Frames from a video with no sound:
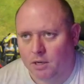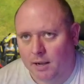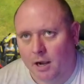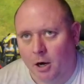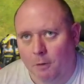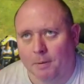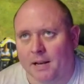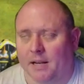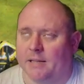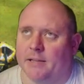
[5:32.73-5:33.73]
How bad
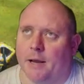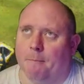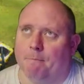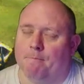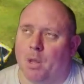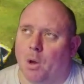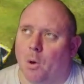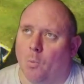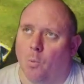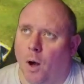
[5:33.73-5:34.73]
is it?
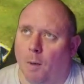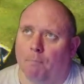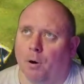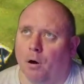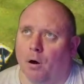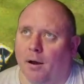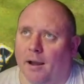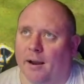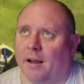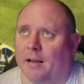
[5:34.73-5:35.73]
What bot
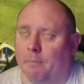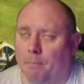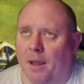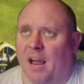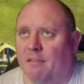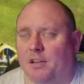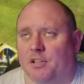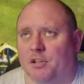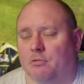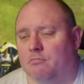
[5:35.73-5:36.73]
can I compare it
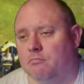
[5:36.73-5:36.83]
to?